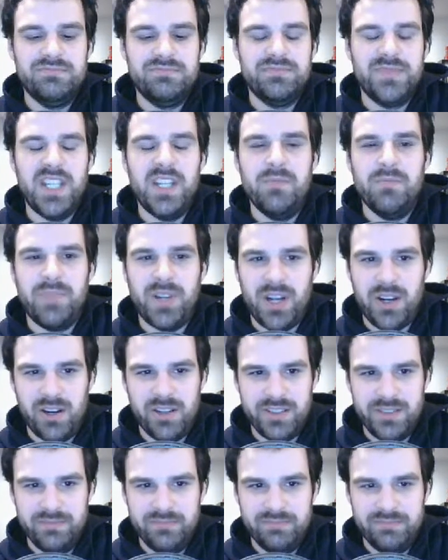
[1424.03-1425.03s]
in
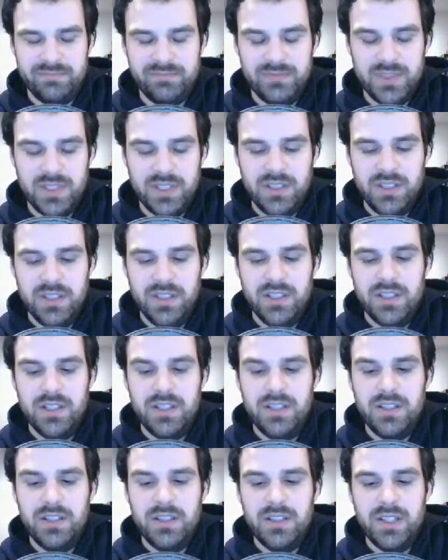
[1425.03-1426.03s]
part.
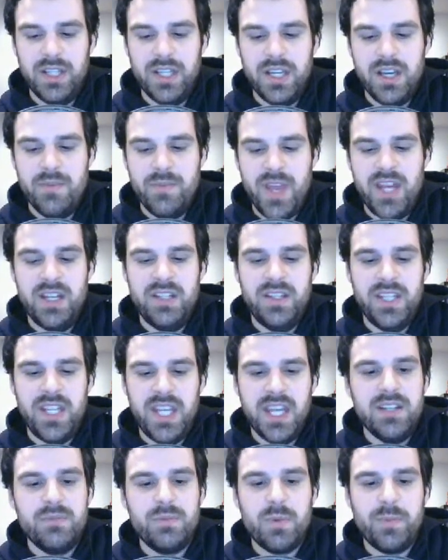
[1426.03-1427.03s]
And in the end,